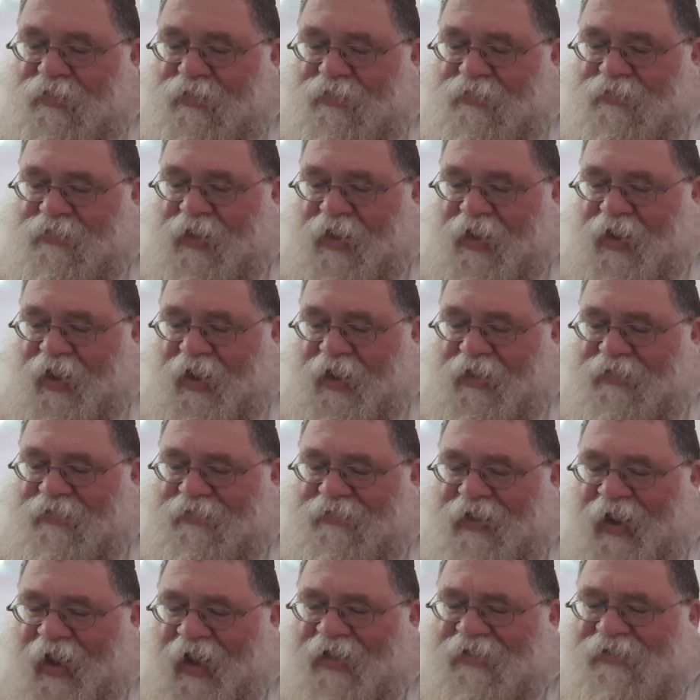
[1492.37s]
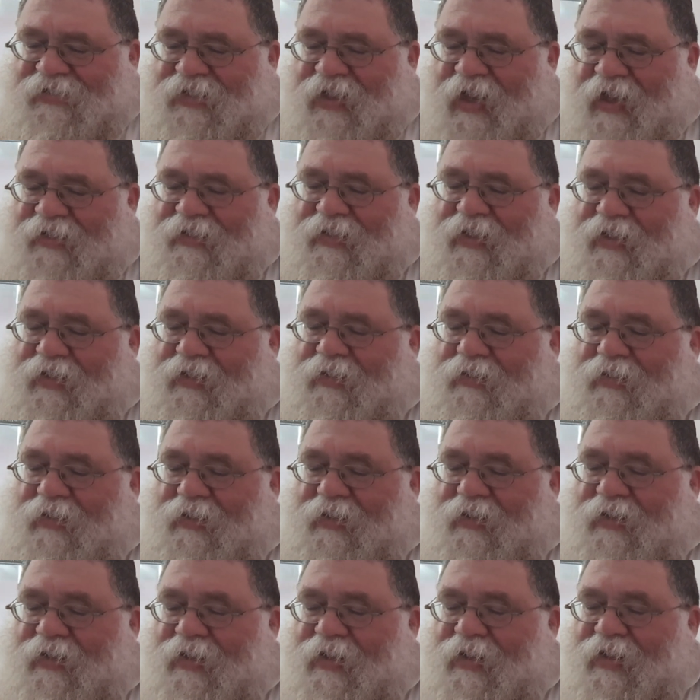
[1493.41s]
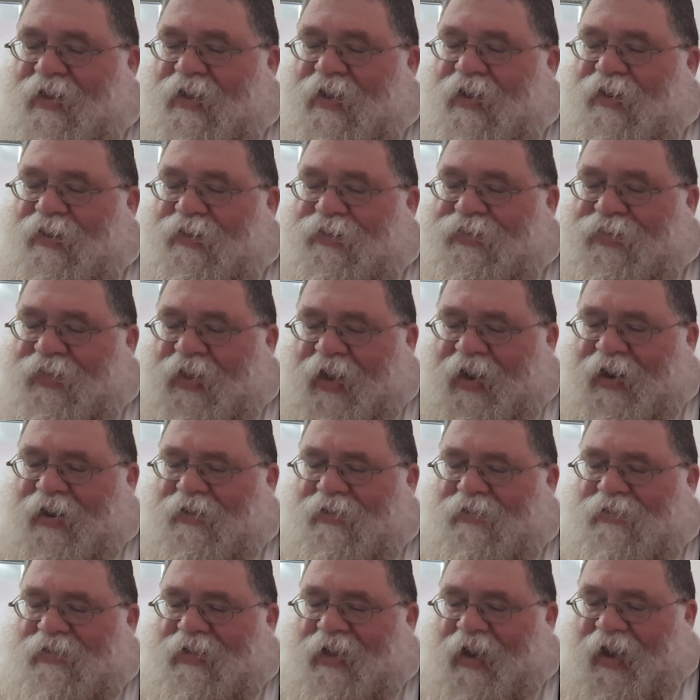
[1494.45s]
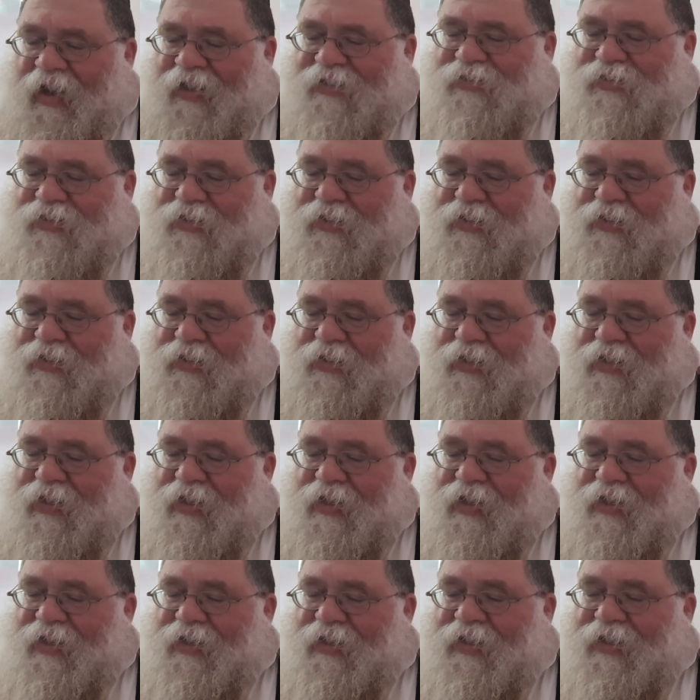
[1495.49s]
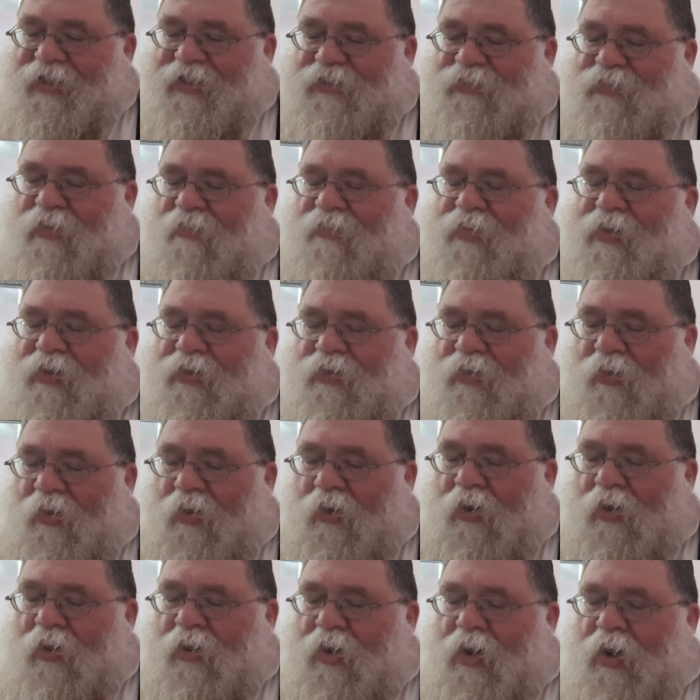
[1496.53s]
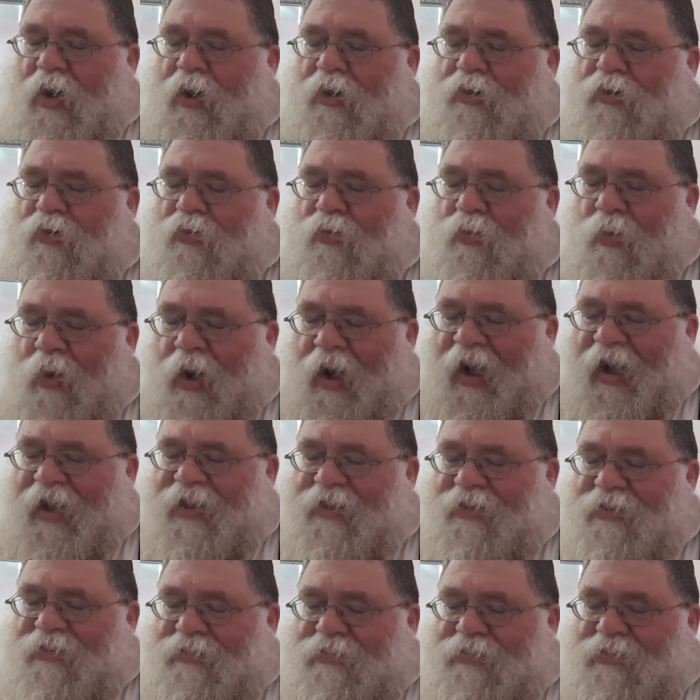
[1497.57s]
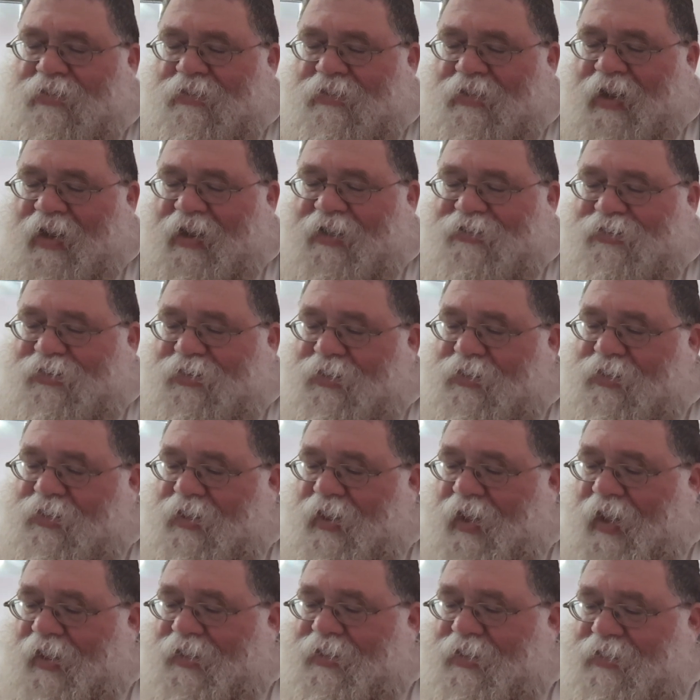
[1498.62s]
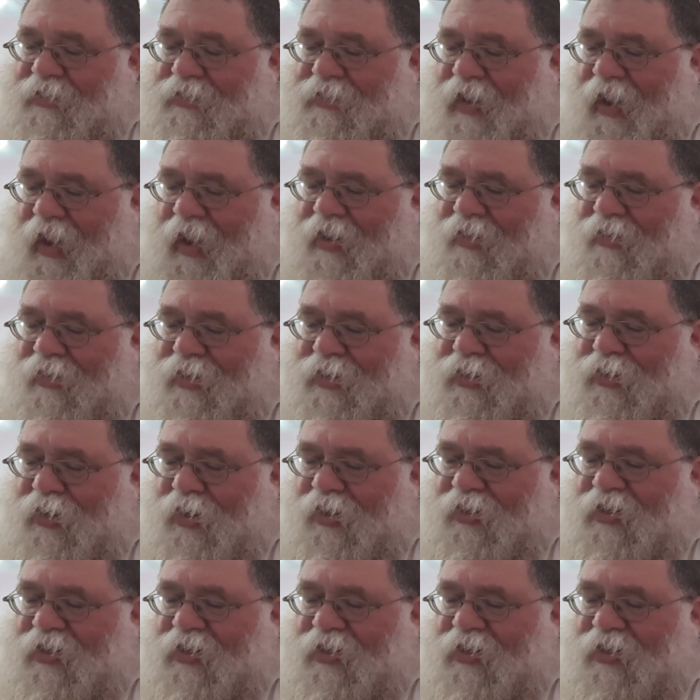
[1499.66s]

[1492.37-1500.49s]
the eh, das hanikne. Their logic is what we call acquired logic. In